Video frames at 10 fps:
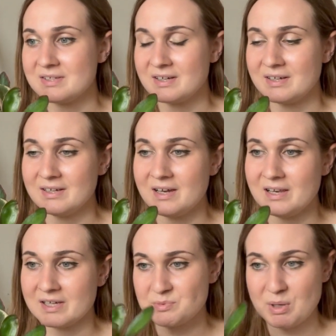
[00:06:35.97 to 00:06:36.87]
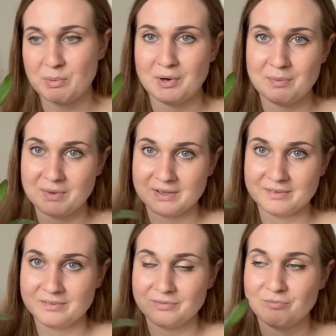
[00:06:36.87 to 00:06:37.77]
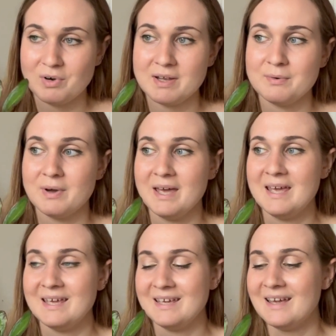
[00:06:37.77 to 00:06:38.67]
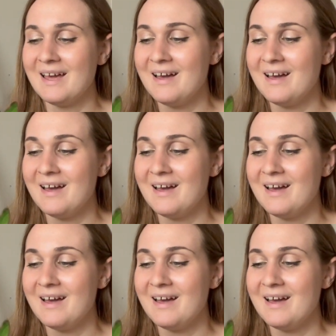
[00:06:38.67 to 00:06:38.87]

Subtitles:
and I liked Peperomia right away.